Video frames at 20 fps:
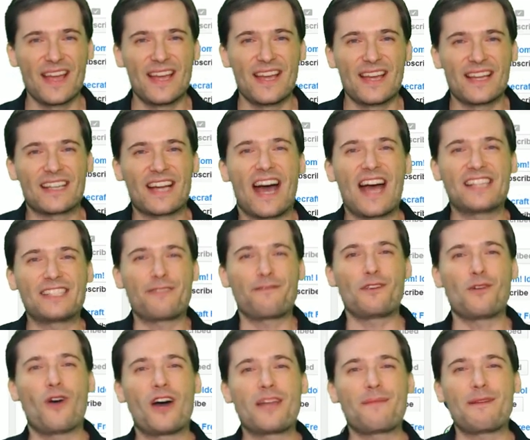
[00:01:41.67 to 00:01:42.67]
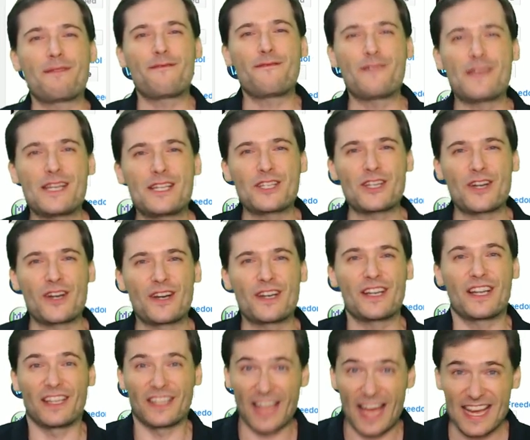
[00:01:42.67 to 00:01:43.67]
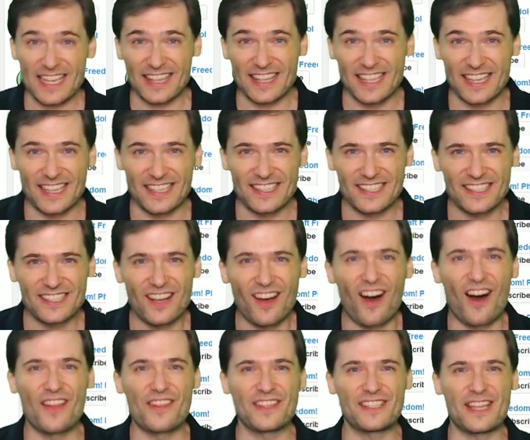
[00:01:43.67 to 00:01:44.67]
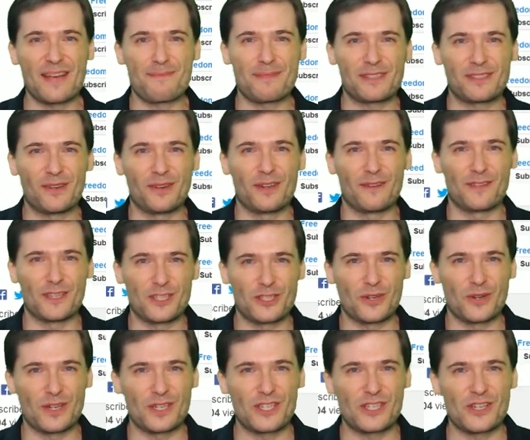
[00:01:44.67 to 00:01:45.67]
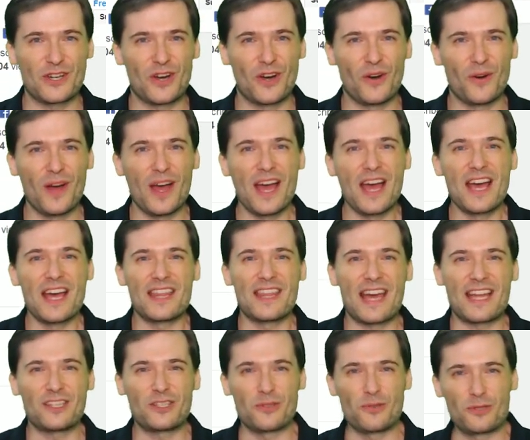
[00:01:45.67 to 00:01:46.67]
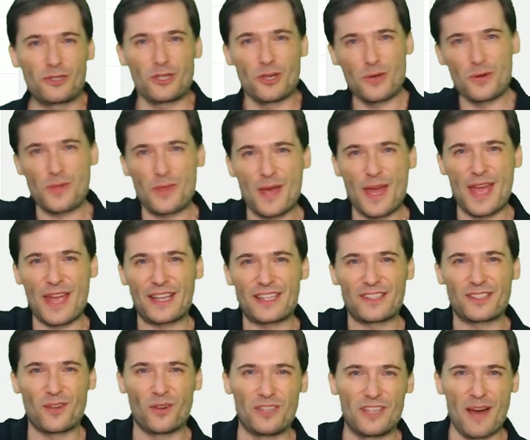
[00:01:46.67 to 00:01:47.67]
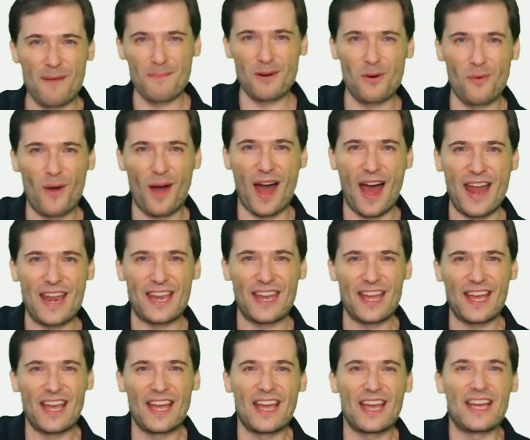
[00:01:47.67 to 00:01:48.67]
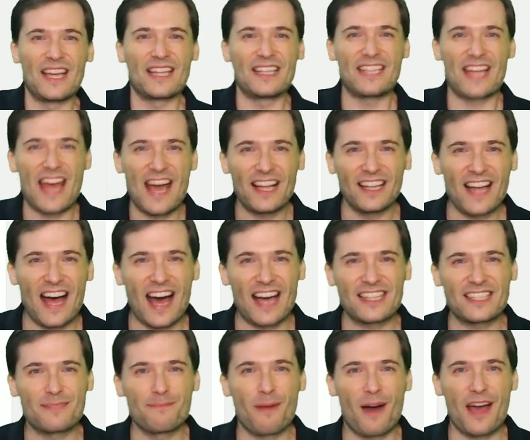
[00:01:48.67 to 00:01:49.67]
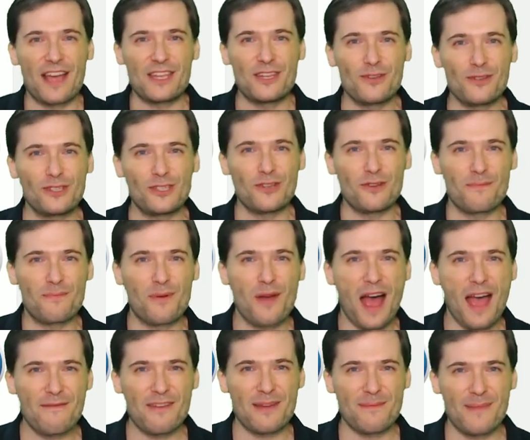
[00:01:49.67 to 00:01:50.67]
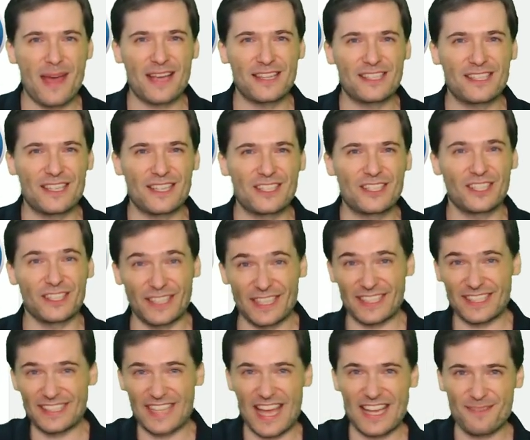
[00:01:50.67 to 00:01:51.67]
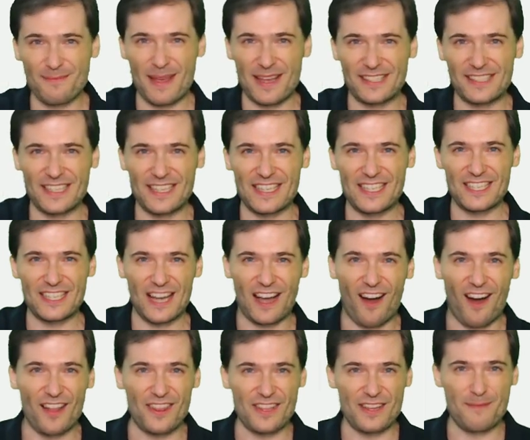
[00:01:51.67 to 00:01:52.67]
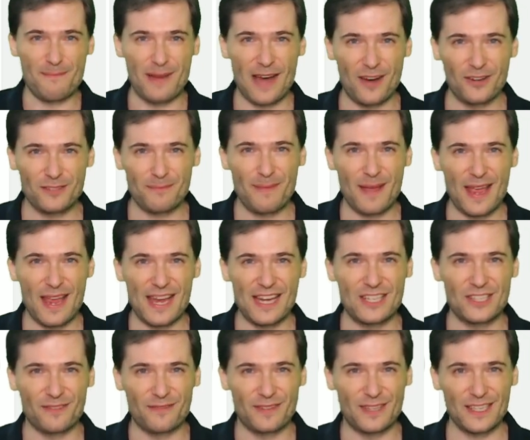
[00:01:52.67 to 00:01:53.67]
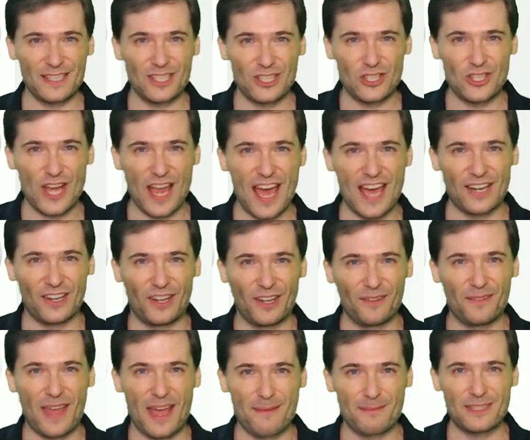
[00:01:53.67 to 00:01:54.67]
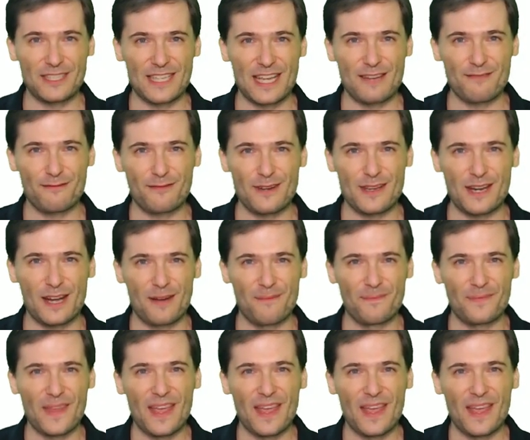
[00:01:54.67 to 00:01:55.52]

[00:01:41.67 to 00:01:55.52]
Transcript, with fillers: Guys, if you want to be featured like this on this episode of The George Show, then do two things. Number one, tell us by YouTube private message, click send message on the about page of this channel, MCN Freedom,